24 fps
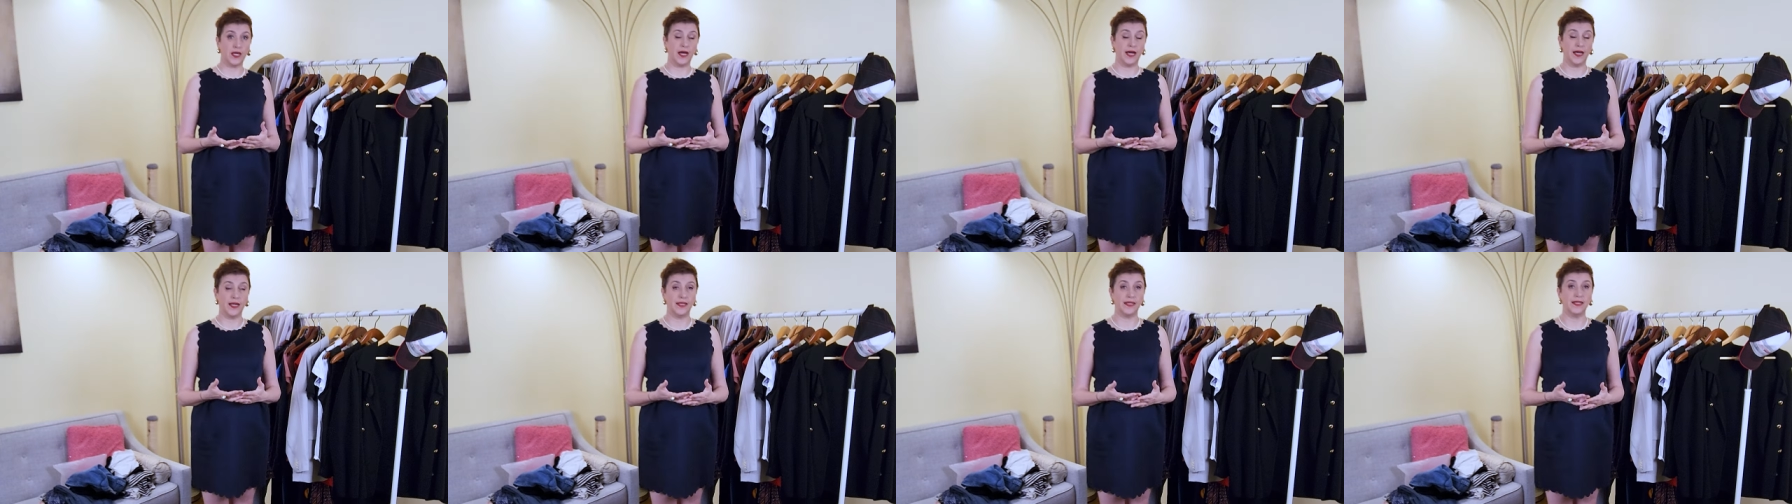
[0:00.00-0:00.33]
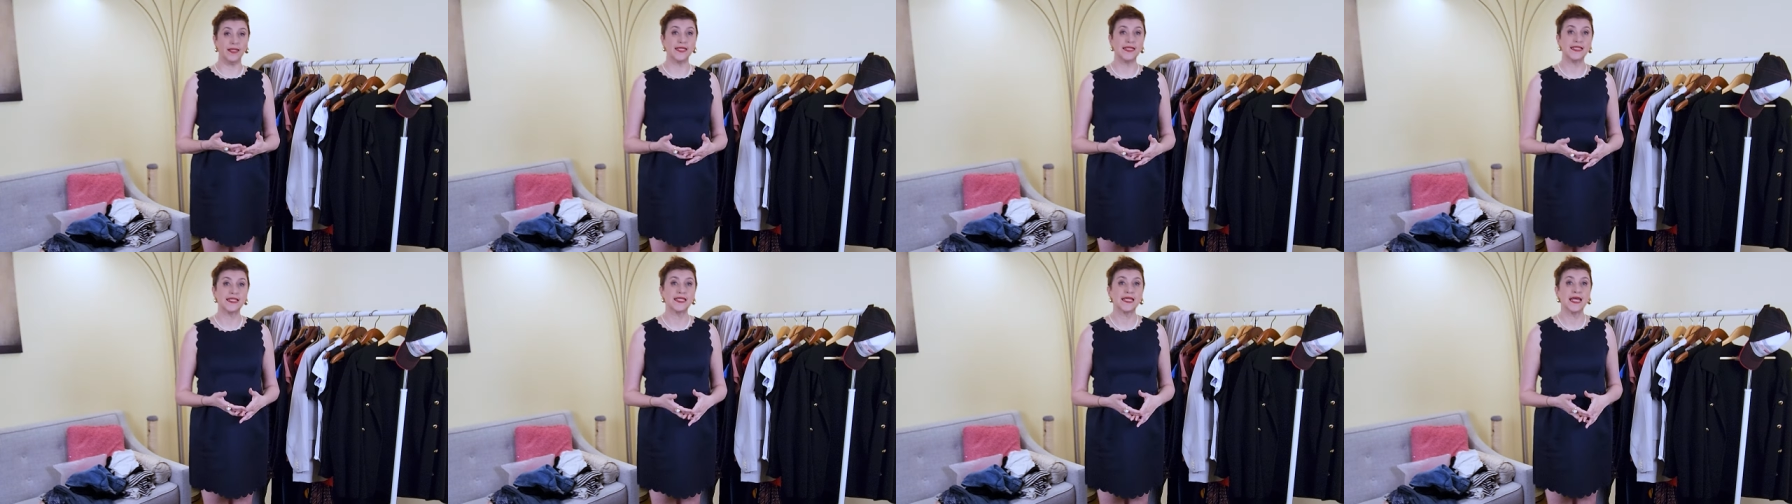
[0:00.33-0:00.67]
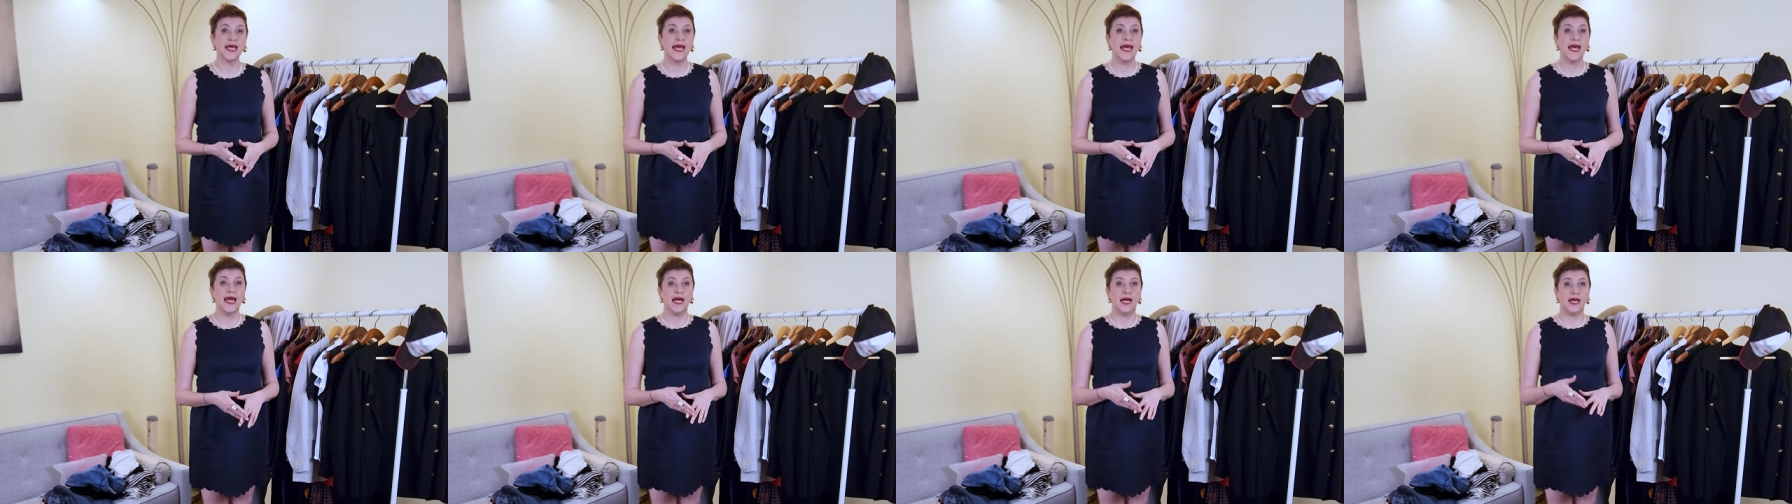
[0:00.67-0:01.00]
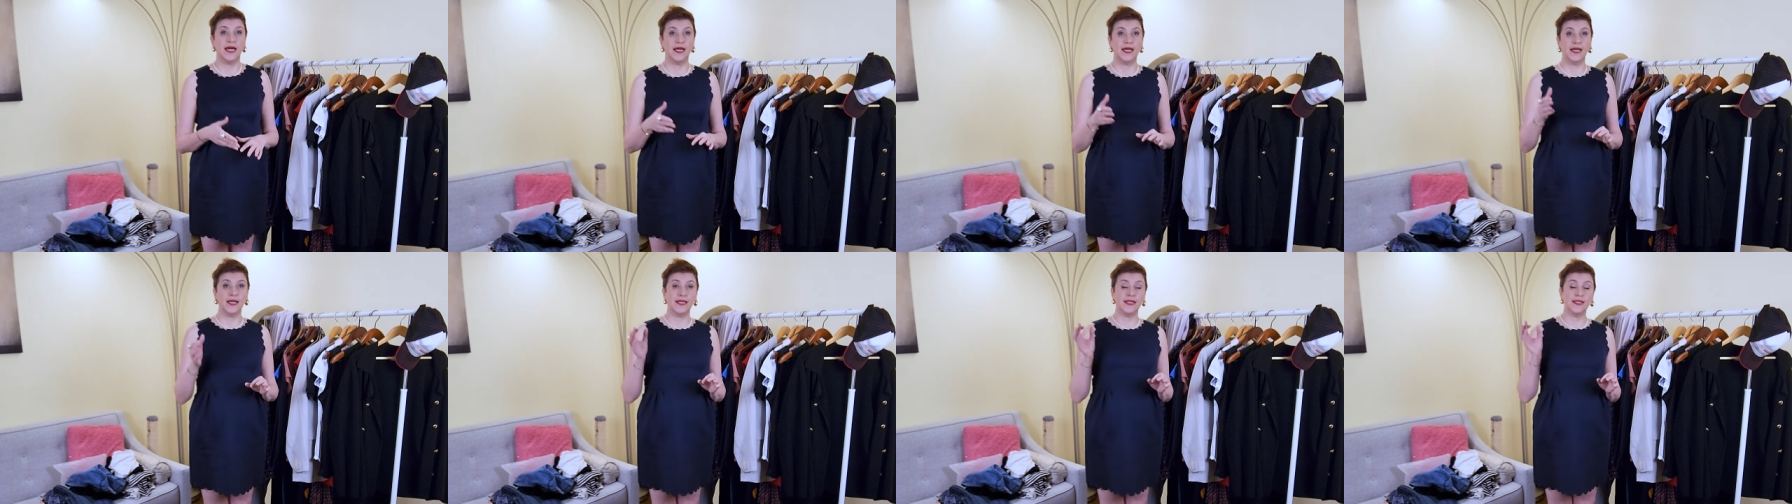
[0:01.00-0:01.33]
Islands,
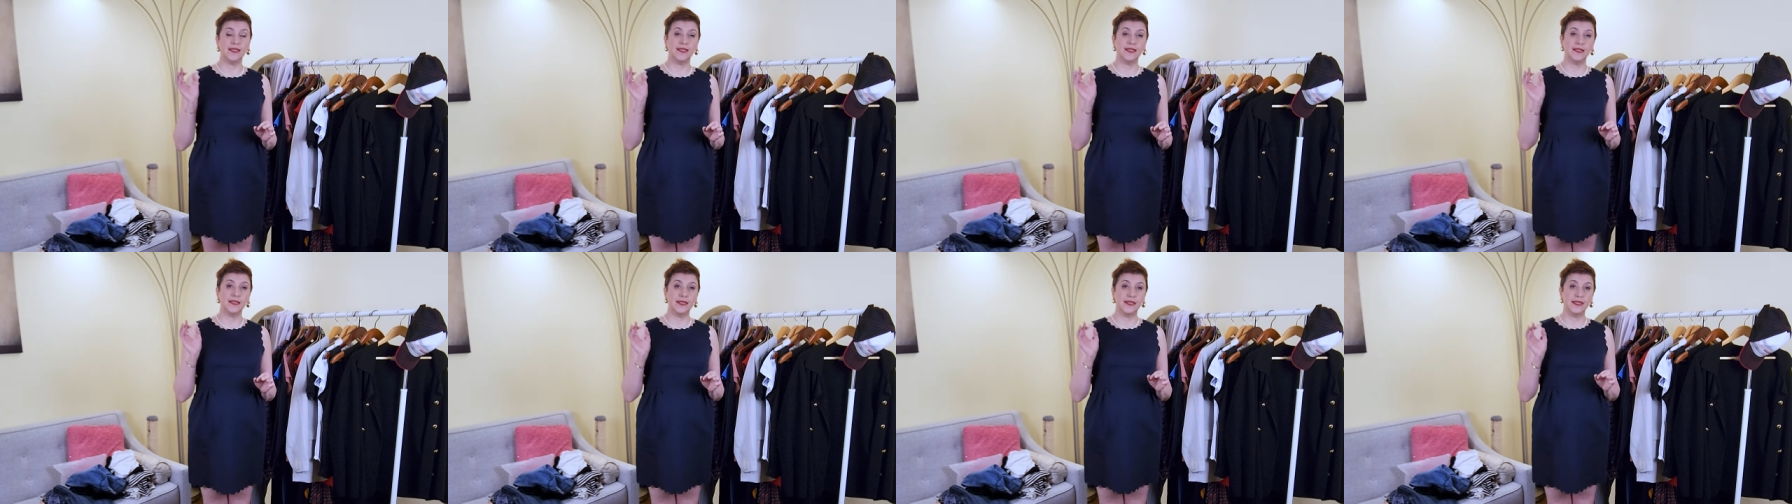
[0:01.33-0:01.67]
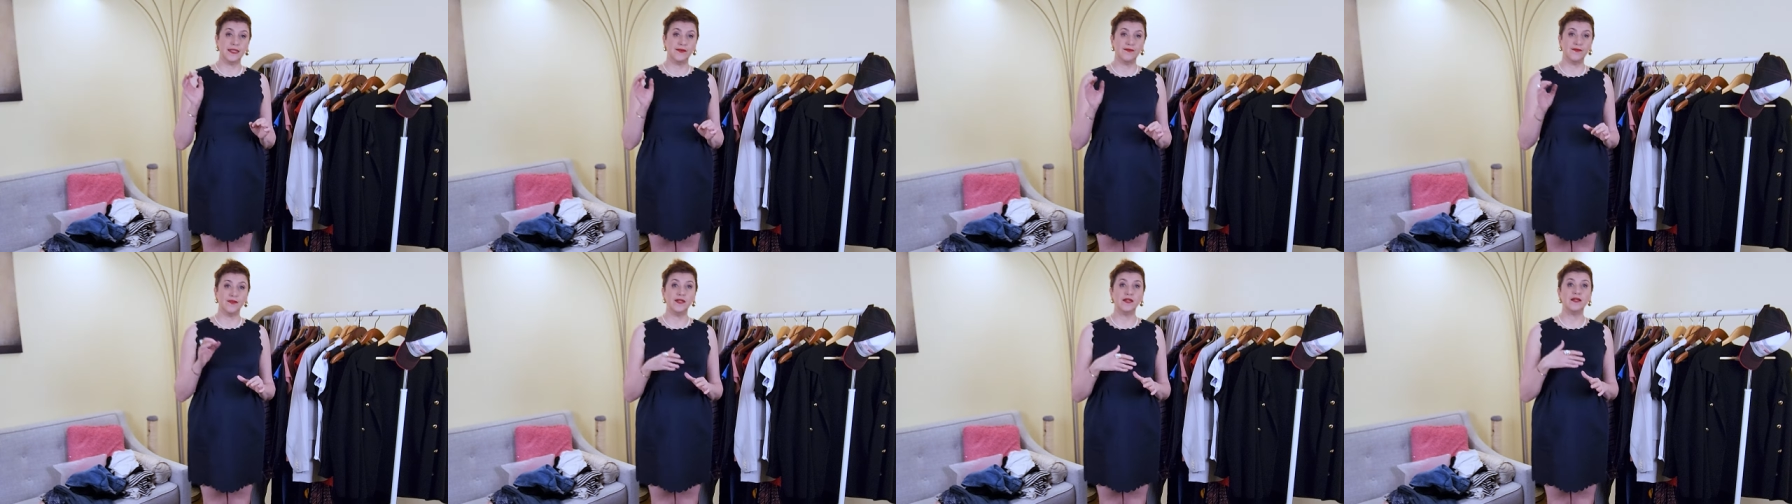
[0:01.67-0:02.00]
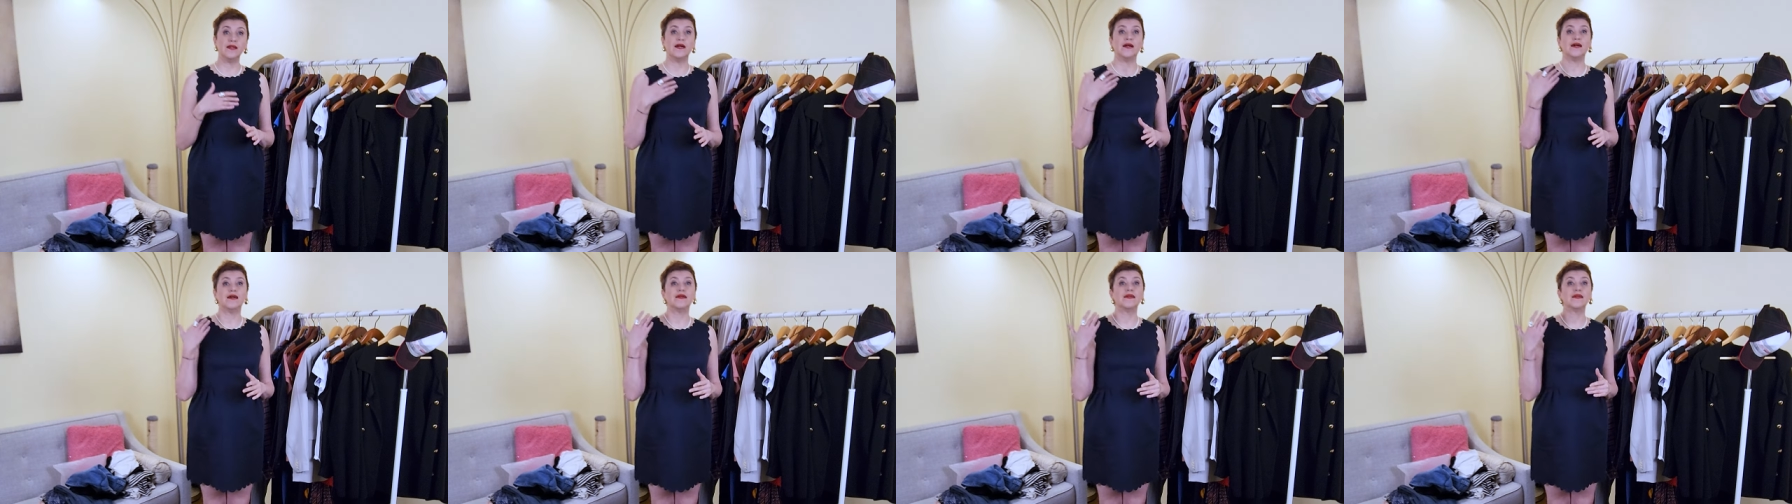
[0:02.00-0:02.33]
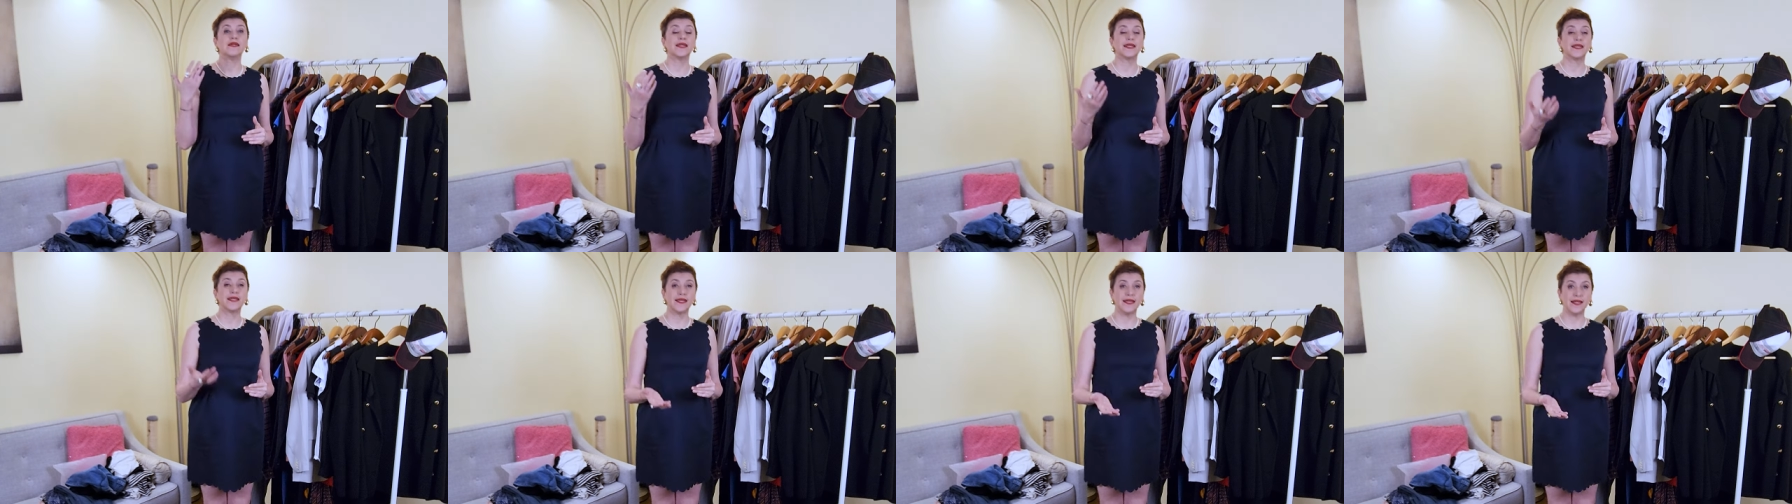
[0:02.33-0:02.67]
and we are
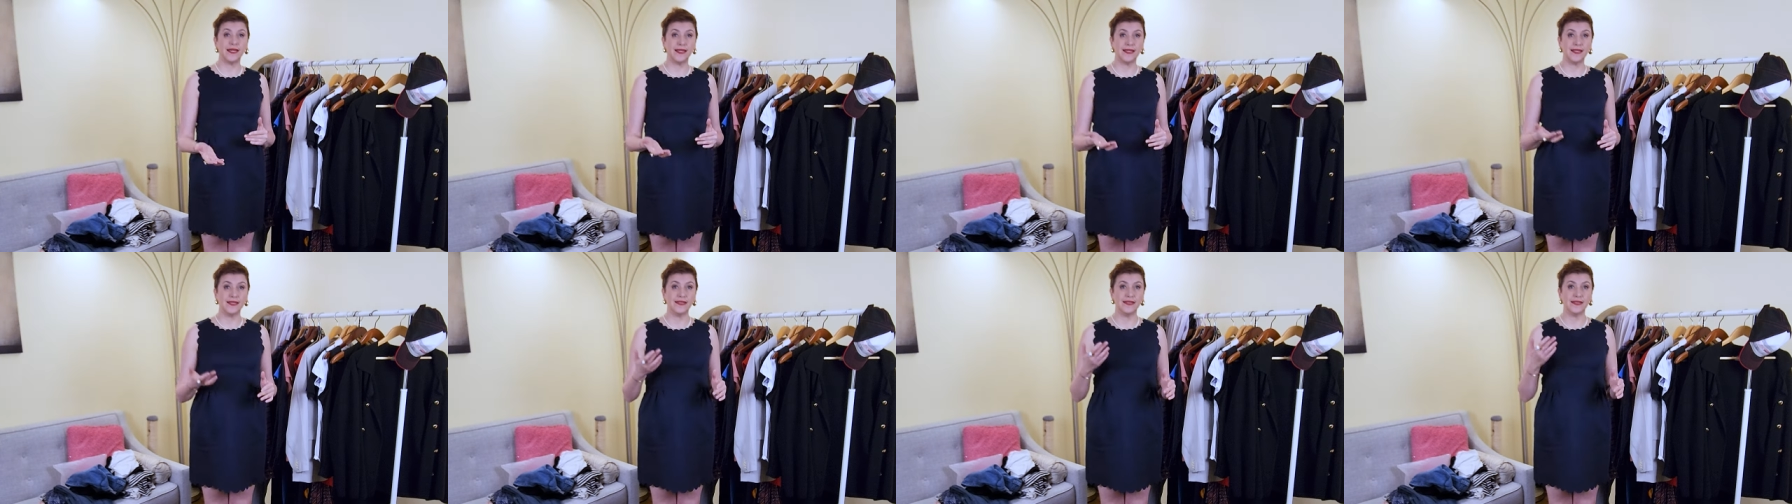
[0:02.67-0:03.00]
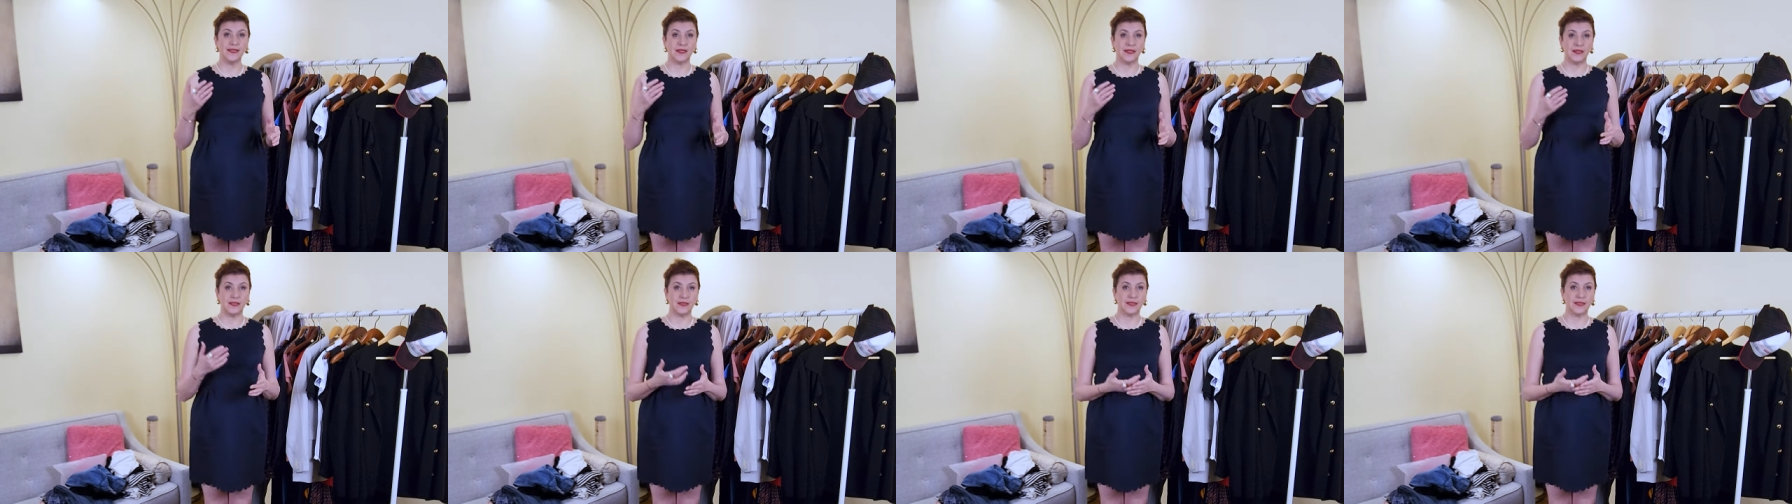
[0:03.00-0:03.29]
again uh,